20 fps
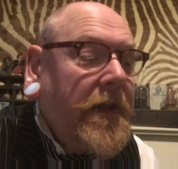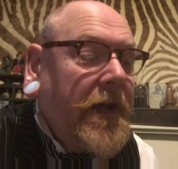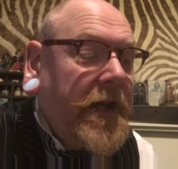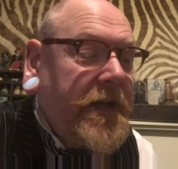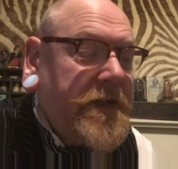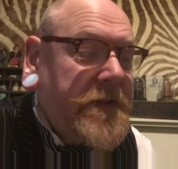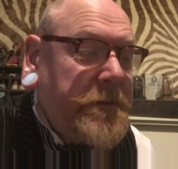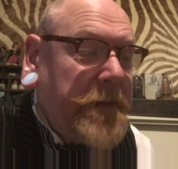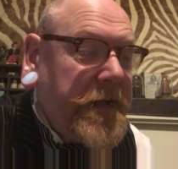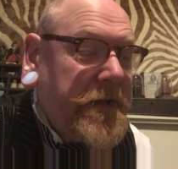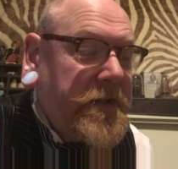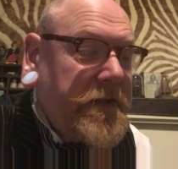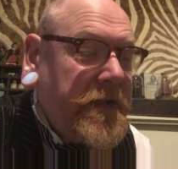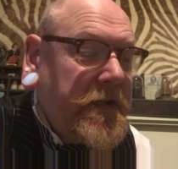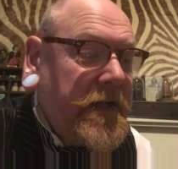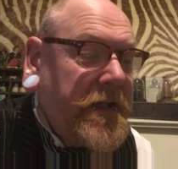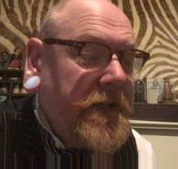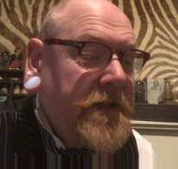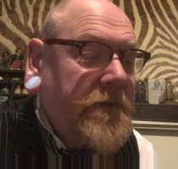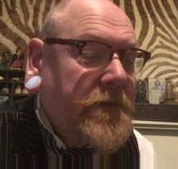
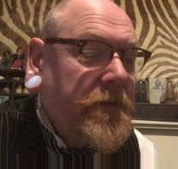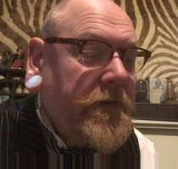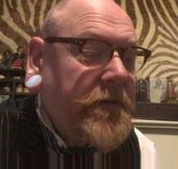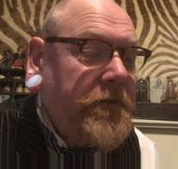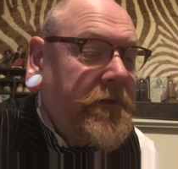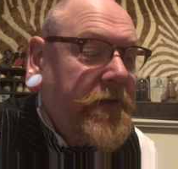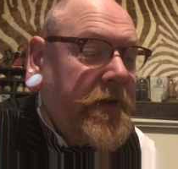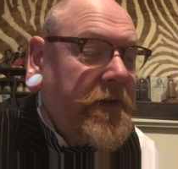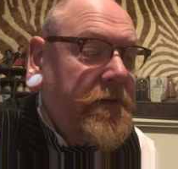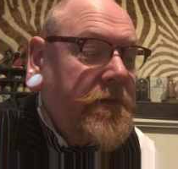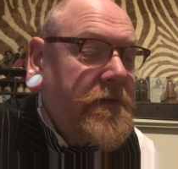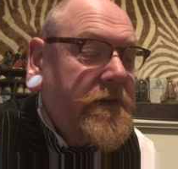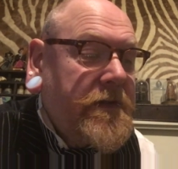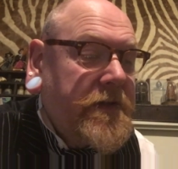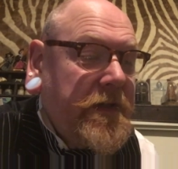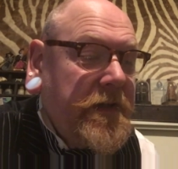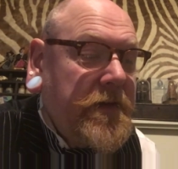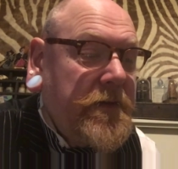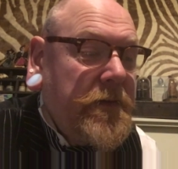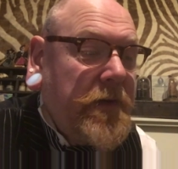especially as one of those
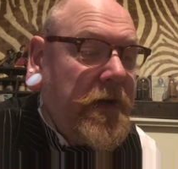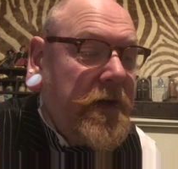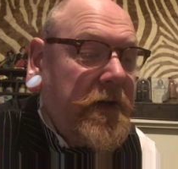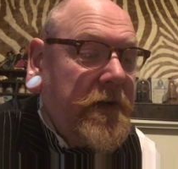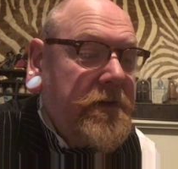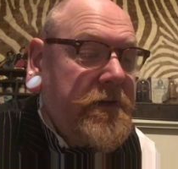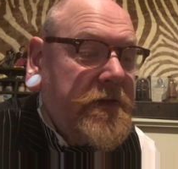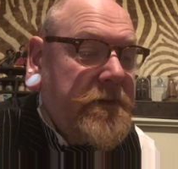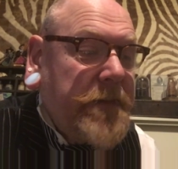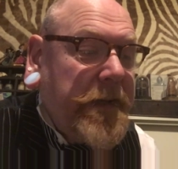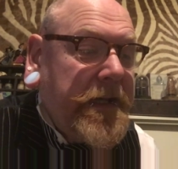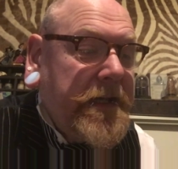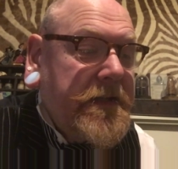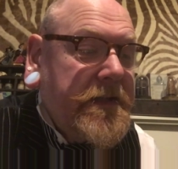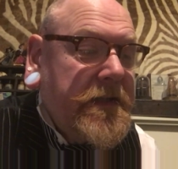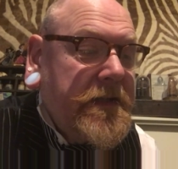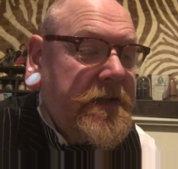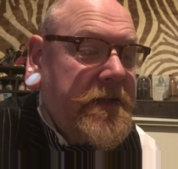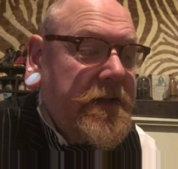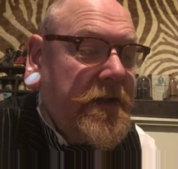two hollow
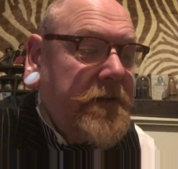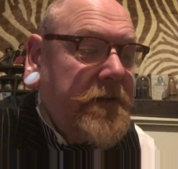spaces so